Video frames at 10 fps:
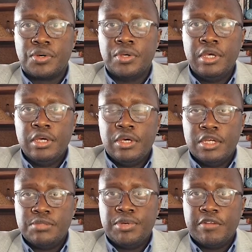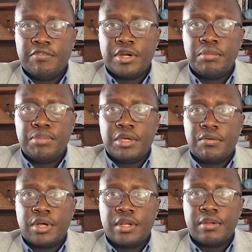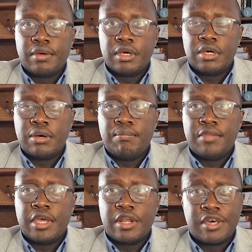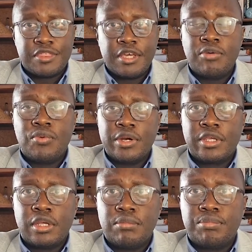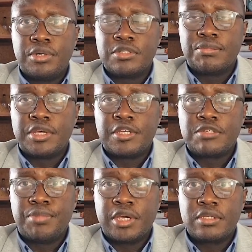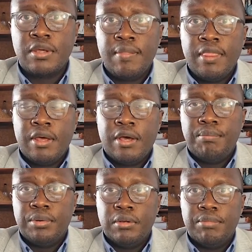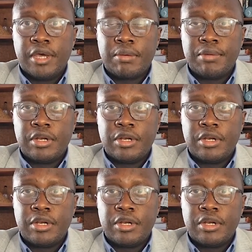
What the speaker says: So it's been a very big run, and I think one can possibly expect a pullback.